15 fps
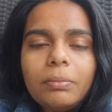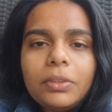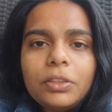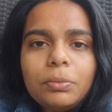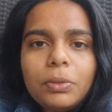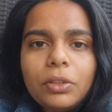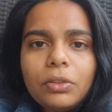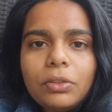It's
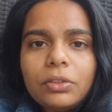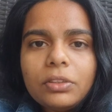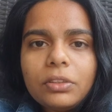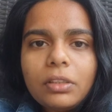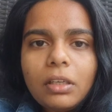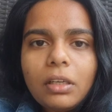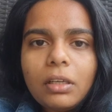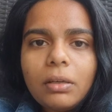because
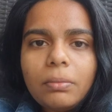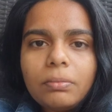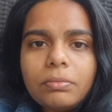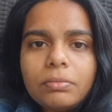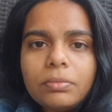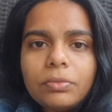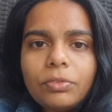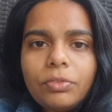
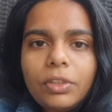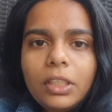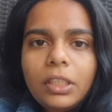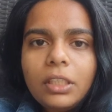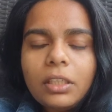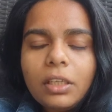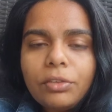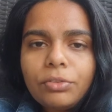
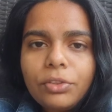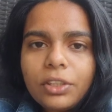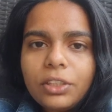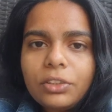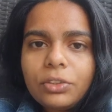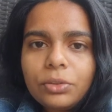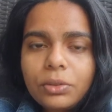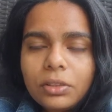we are
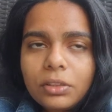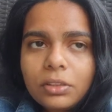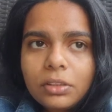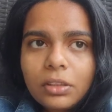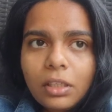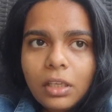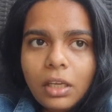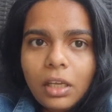foreign
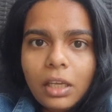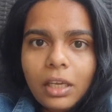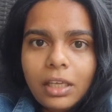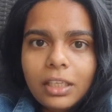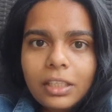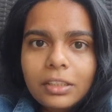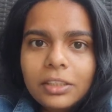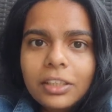students
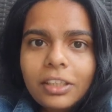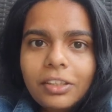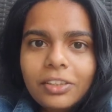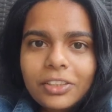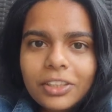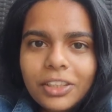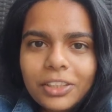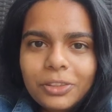in
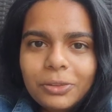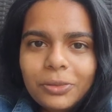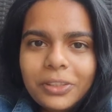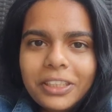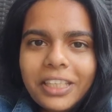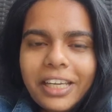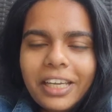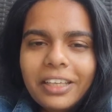another
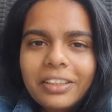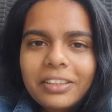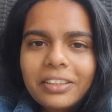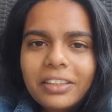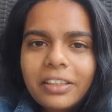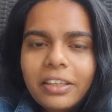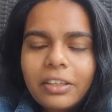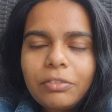country
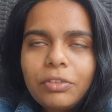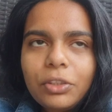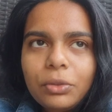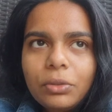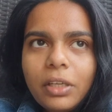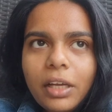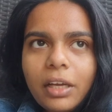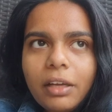and like we
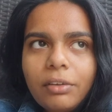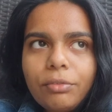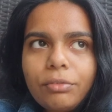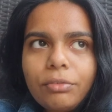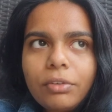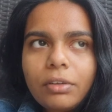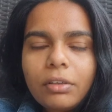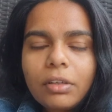don't have
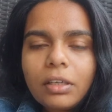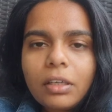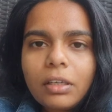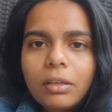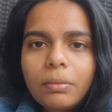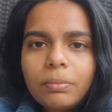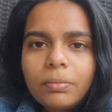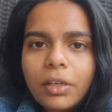
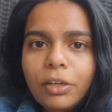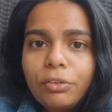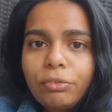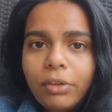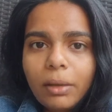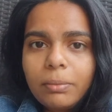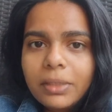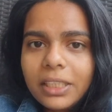our
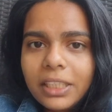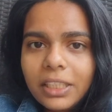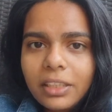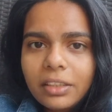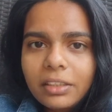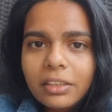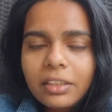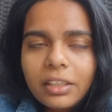family
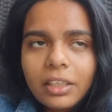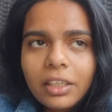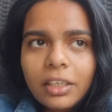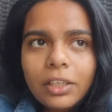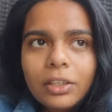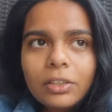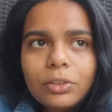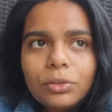here.
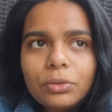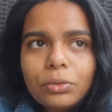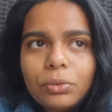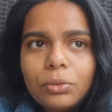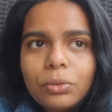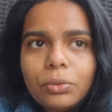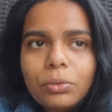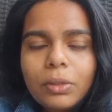
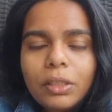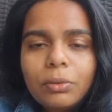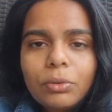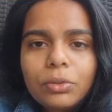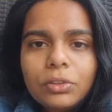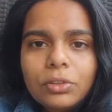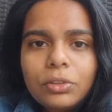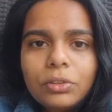So what I
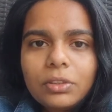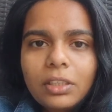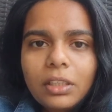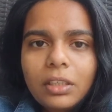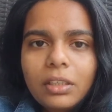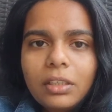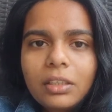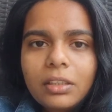wanted to
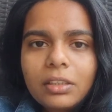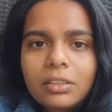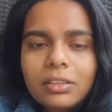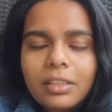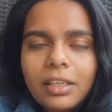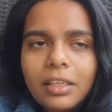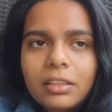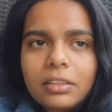say is
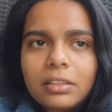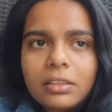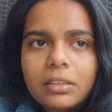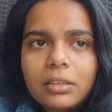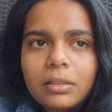that